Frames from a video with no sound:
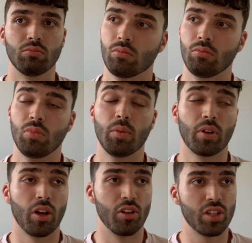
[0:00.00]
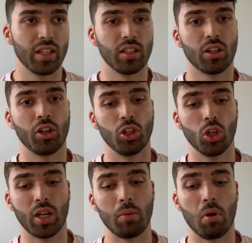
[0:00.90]
me and my coach had like a good
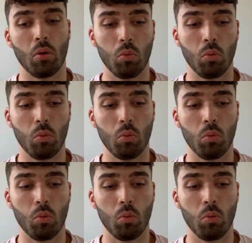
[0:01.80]
look at my